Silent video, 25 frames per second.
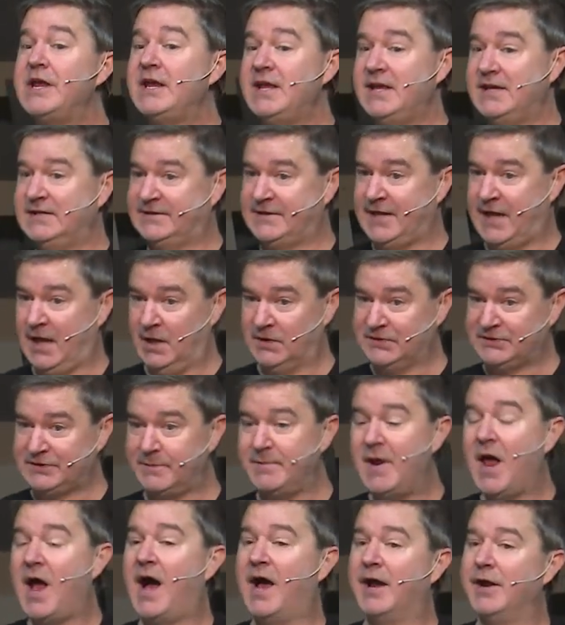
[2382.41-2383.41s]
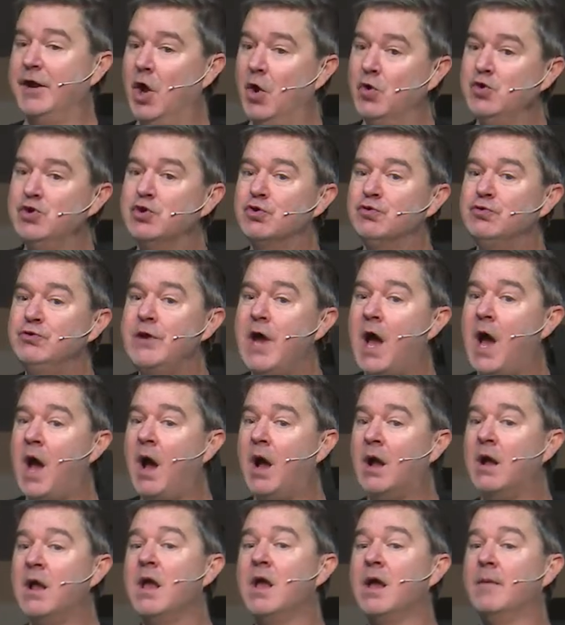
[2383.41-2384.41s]
He tells him, I know you're
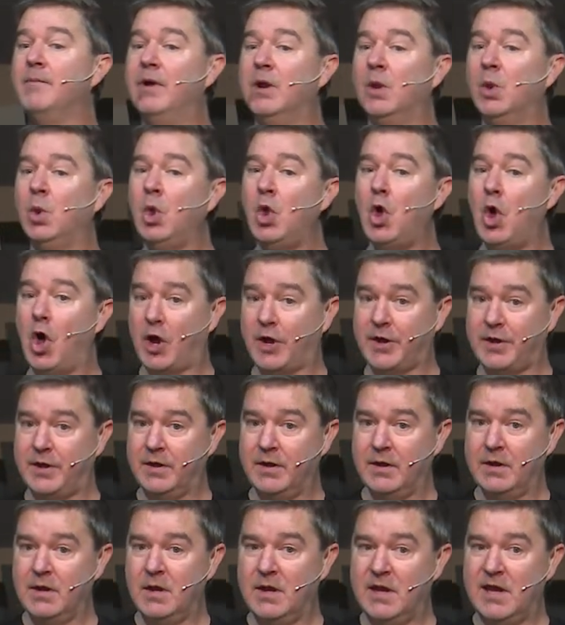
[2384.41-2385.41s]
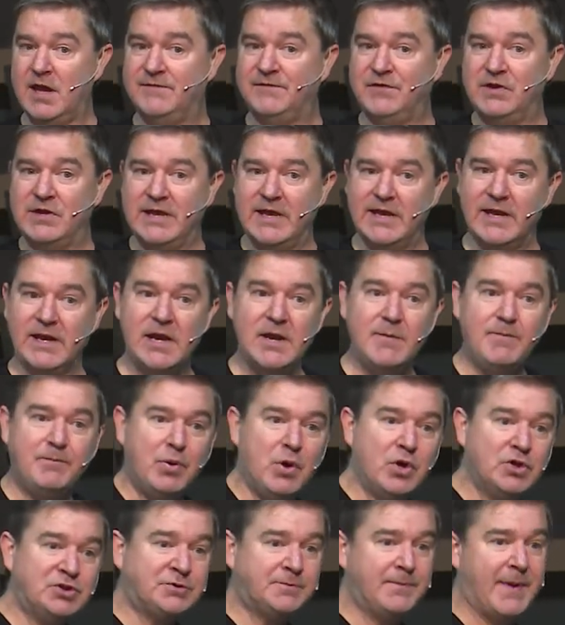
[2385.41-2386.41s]
young, but look, if you get any
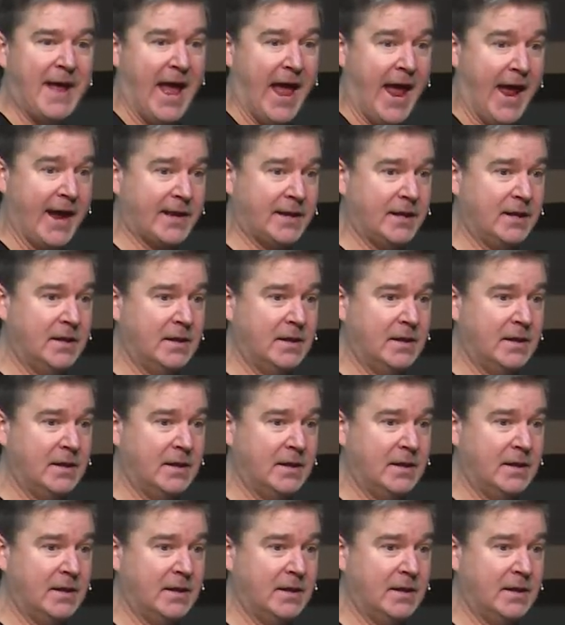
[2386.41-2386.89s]
pushback,